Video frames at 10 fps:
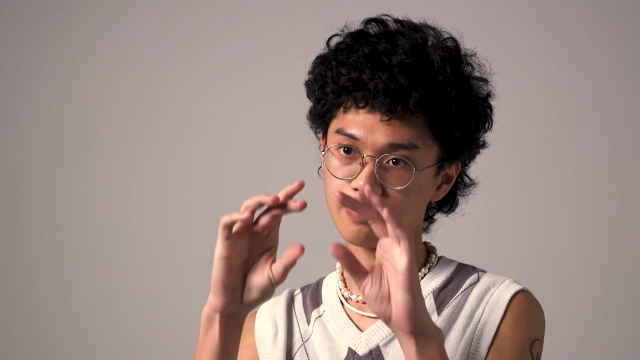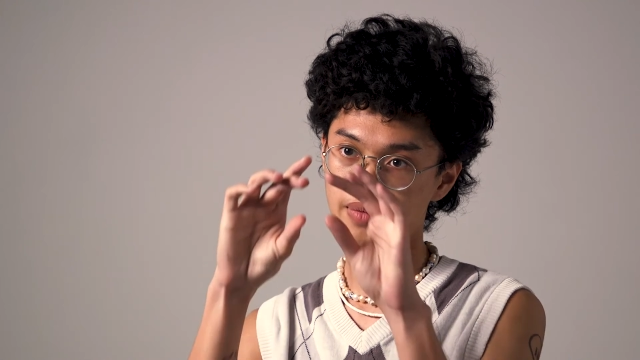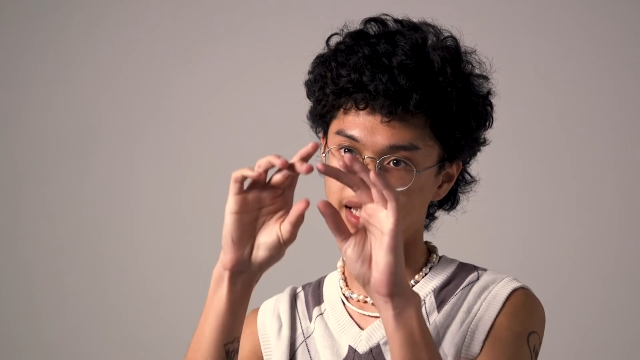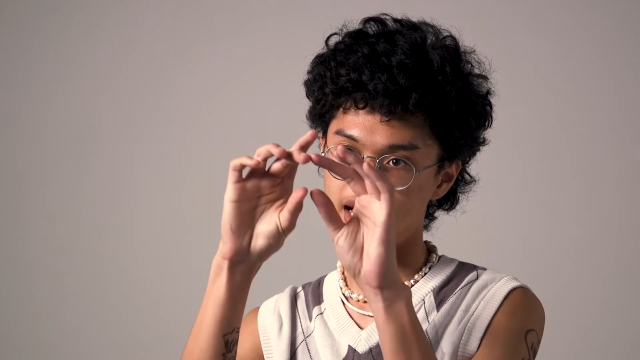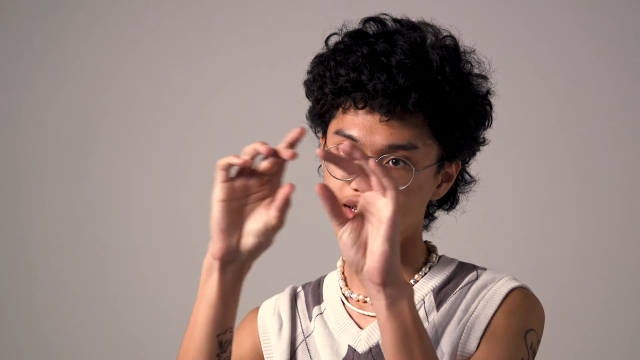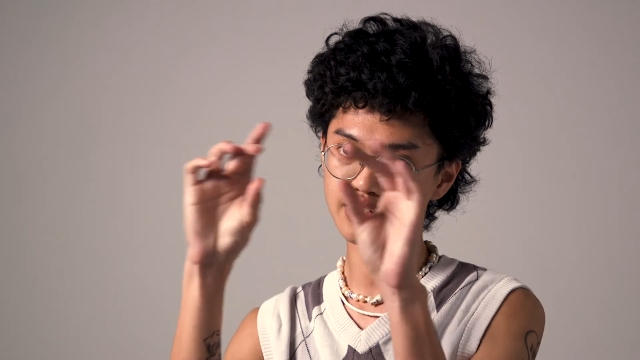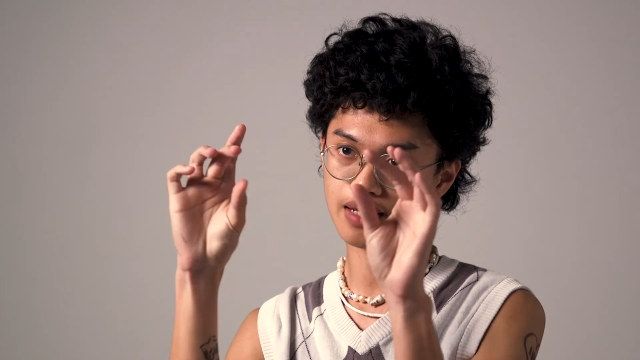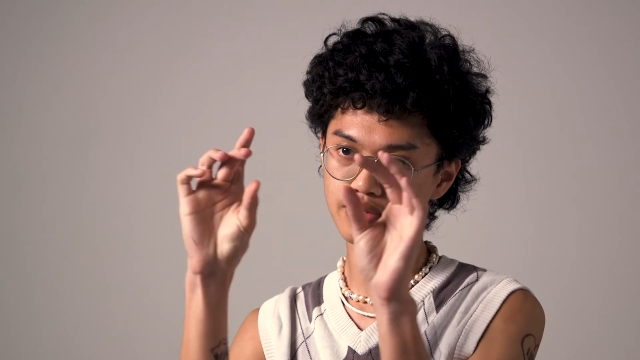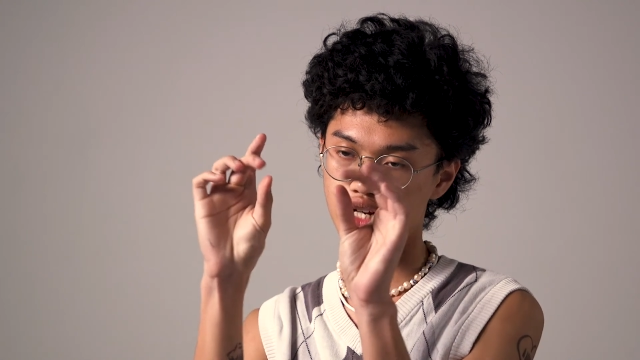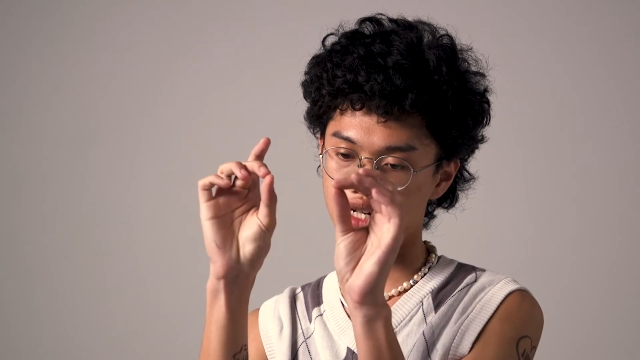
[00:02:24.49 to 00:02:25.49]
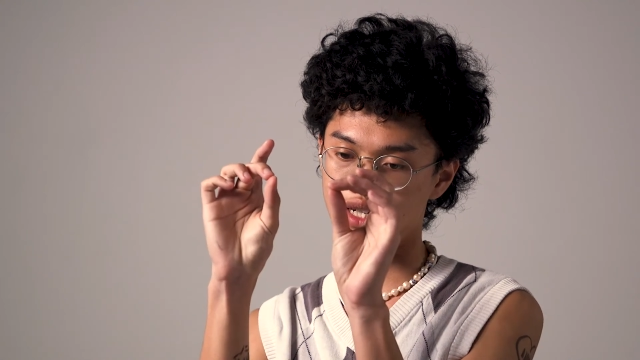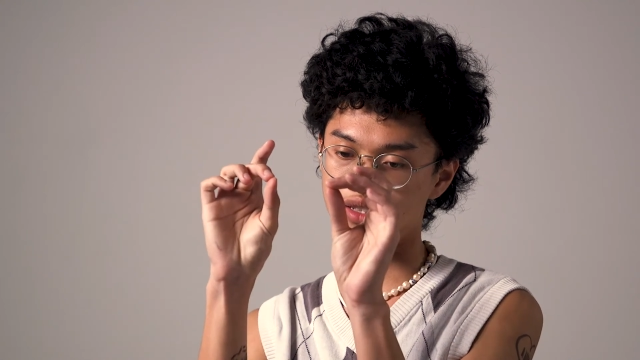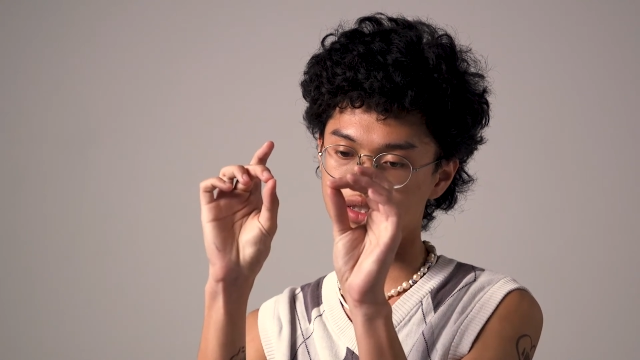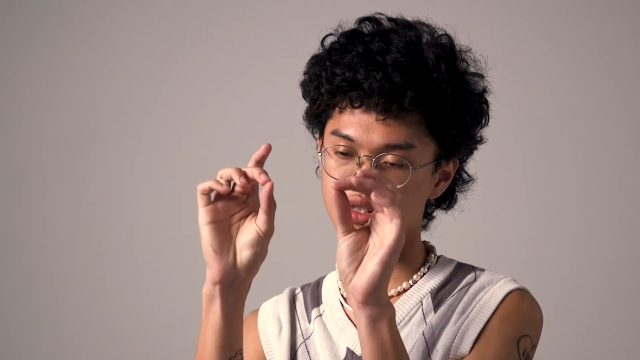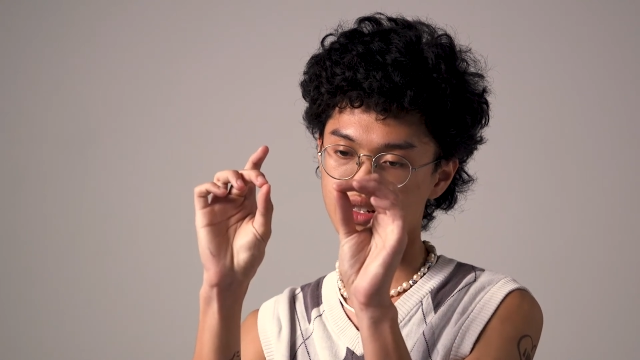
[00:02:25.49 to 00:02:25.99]
my last name in
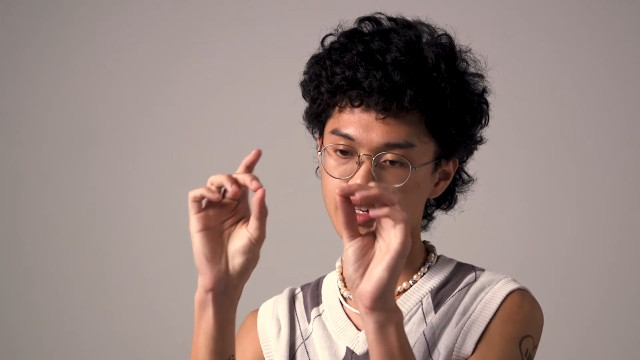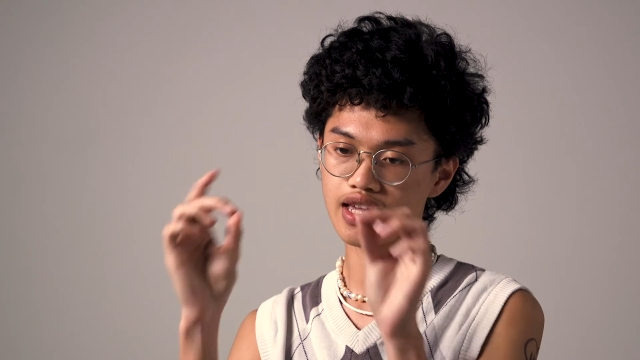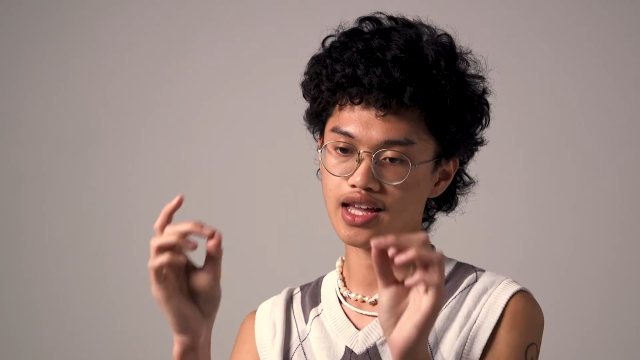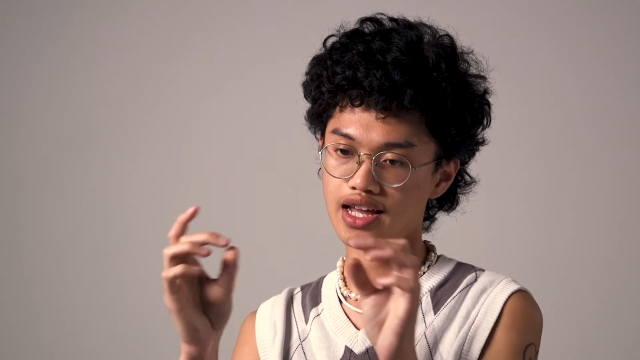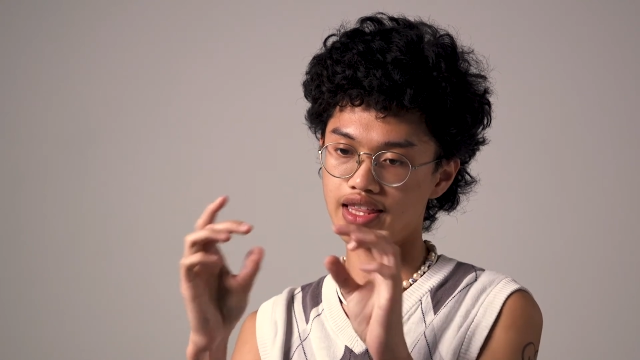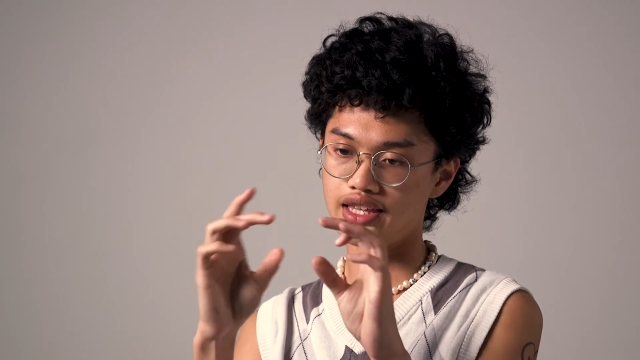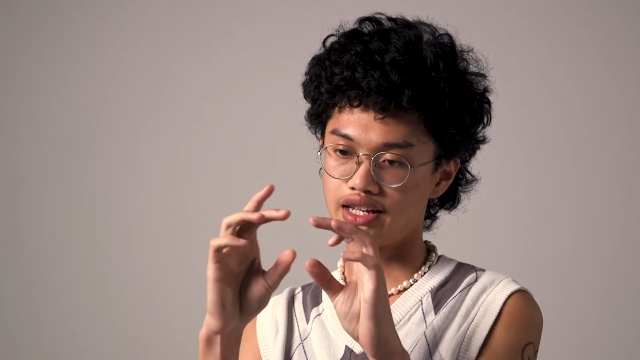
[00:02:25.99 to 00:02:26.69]
Chinese and